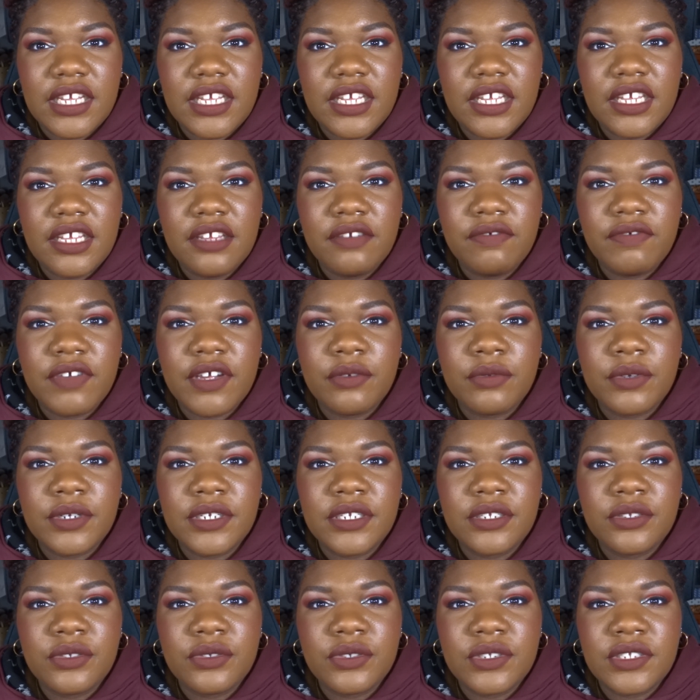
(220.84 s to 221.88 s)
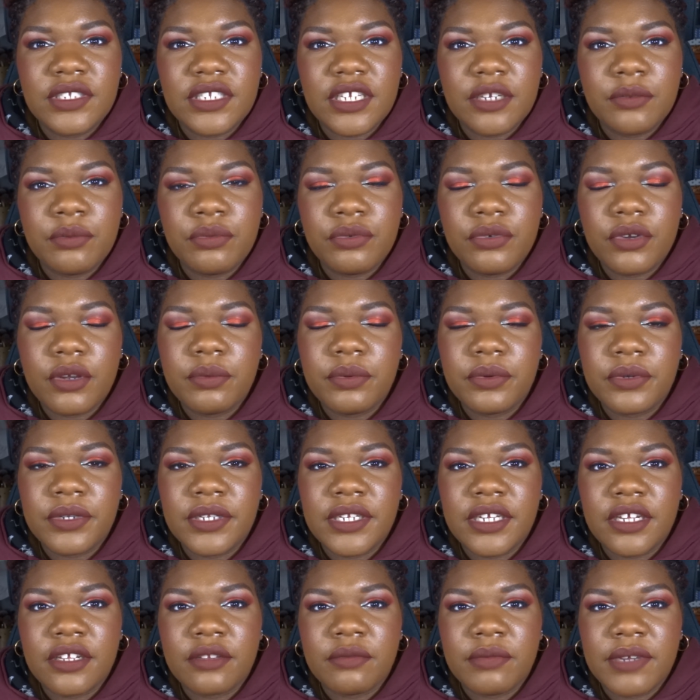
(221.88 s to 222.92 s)
If I wanted to stay
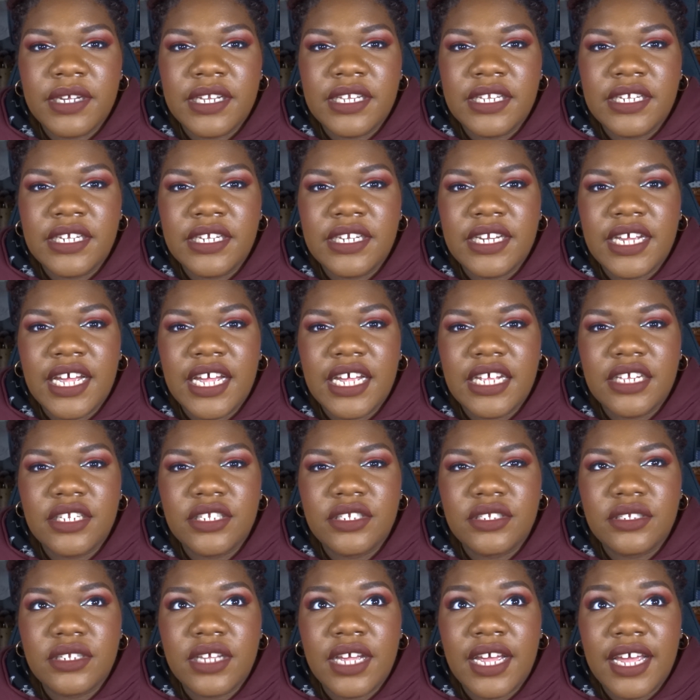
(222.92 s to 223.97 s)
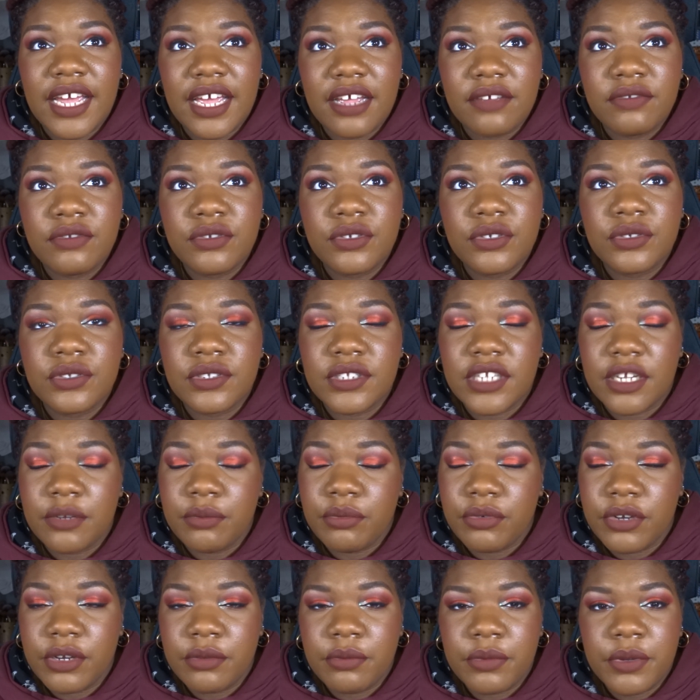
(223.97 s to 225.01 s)
properly on my lid, I have to use an eye
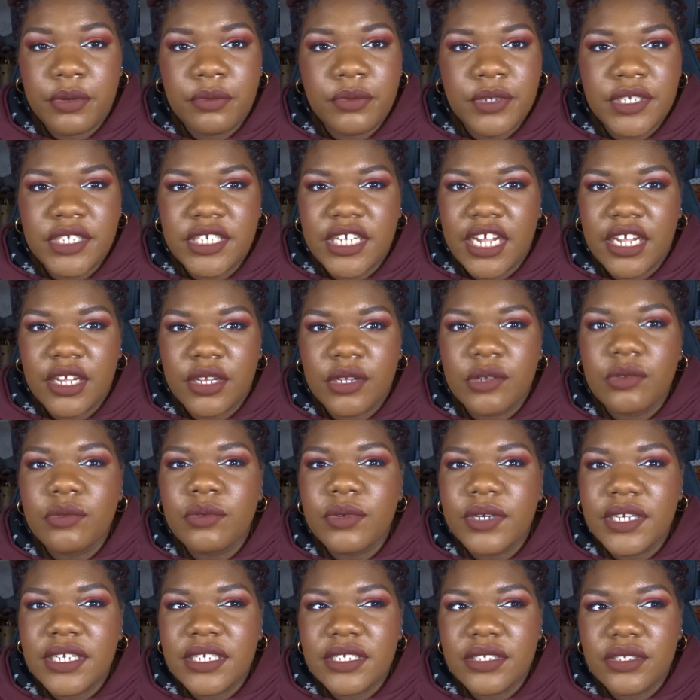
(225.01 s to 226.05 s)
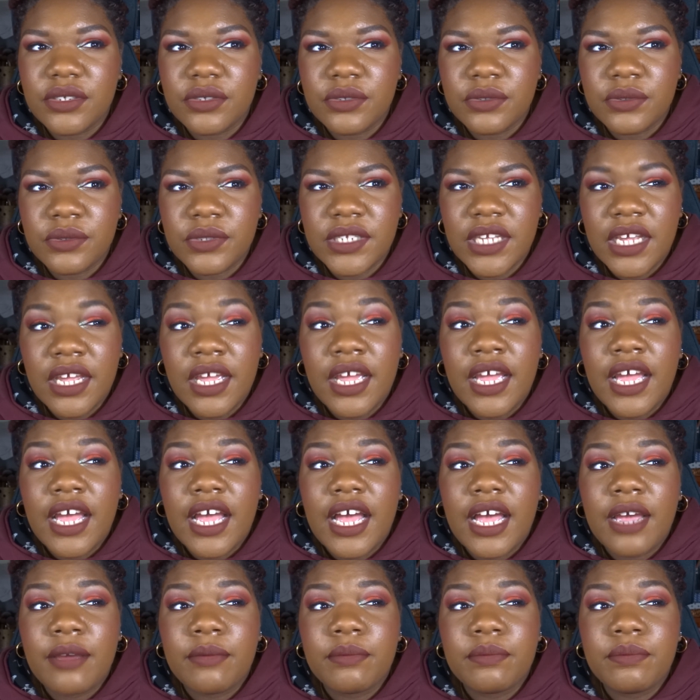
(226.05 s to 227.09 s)
primer, which I always use.
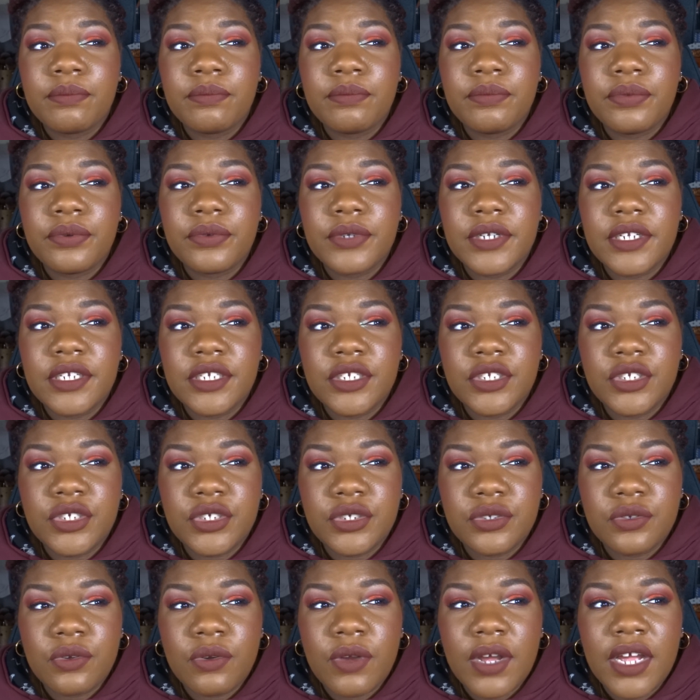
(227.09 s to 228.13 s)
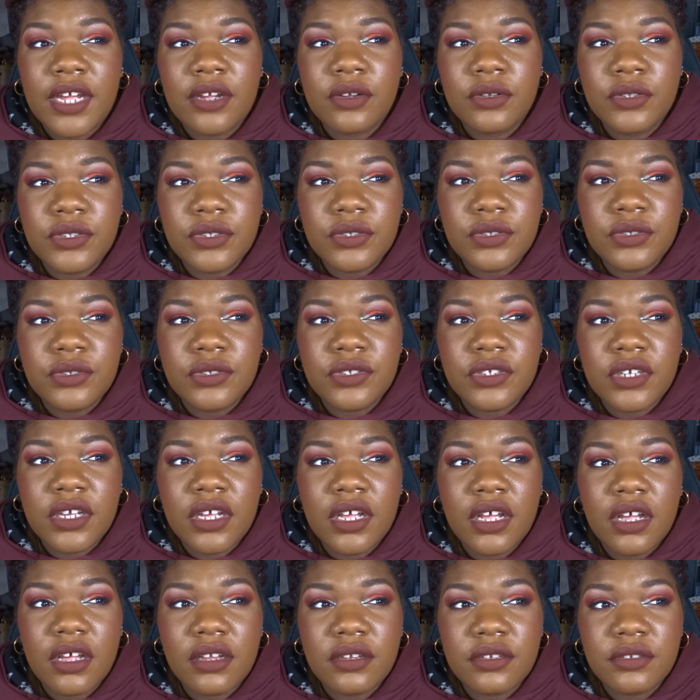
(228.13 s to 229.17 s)
I'm pretty sure I also use a
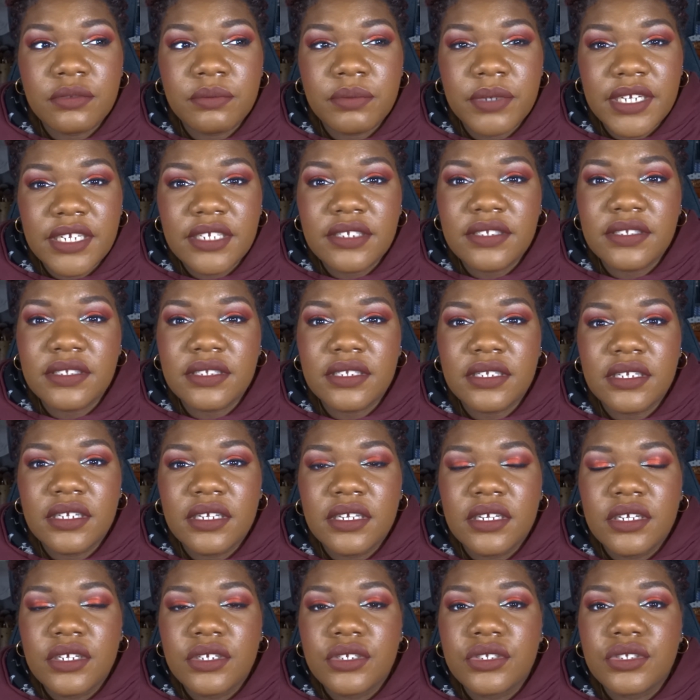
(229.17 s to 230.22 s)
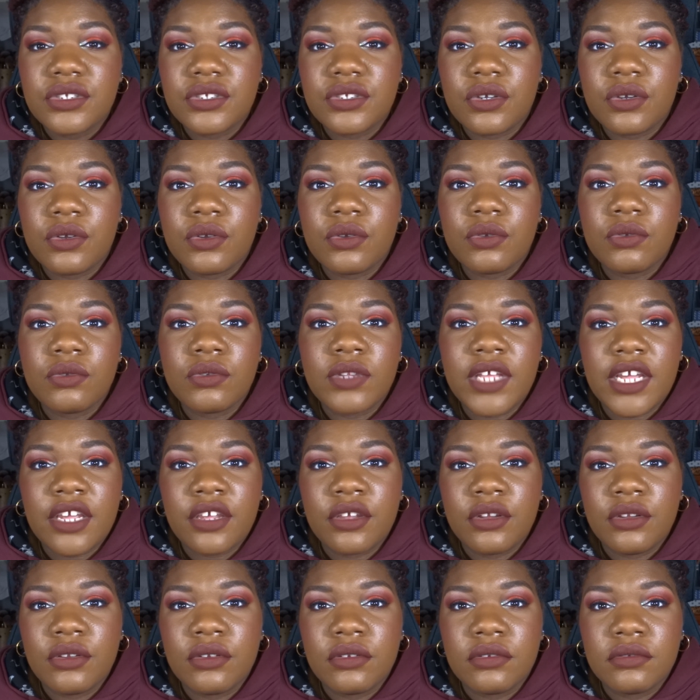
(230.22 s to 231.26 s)
colored base, so like
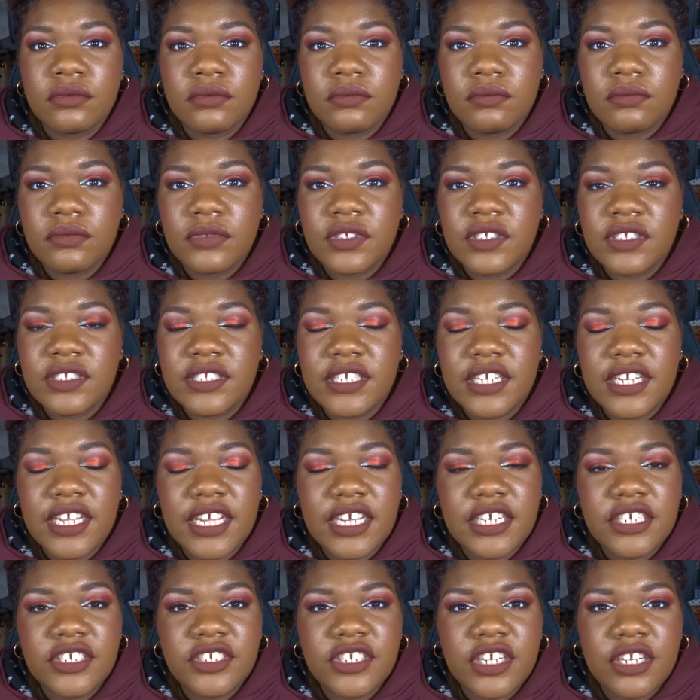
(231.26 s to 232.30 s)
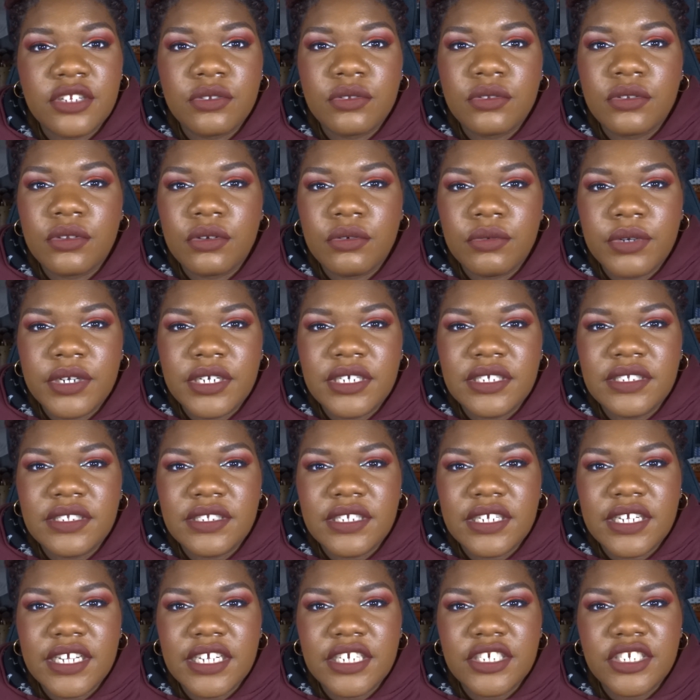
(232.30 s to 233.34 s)
a stick eyeshadow, I'm wearing
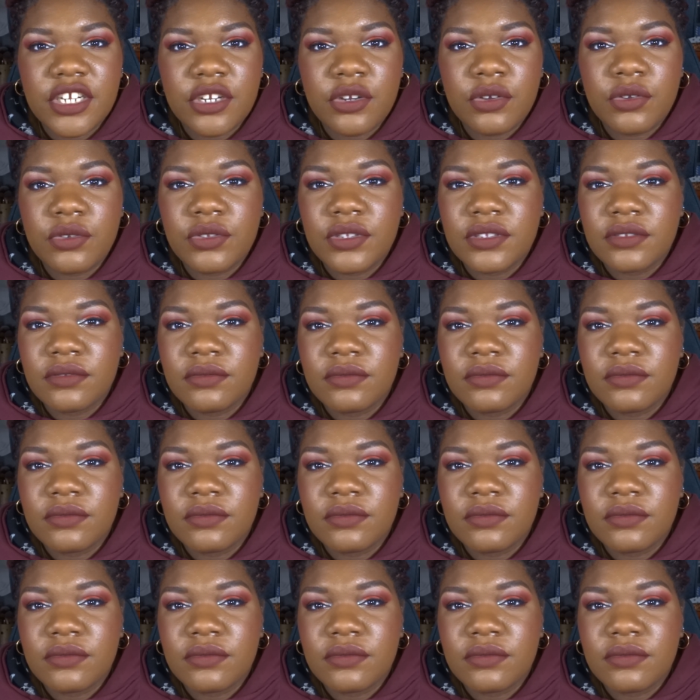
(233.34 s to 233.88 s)
stick eyeshadow,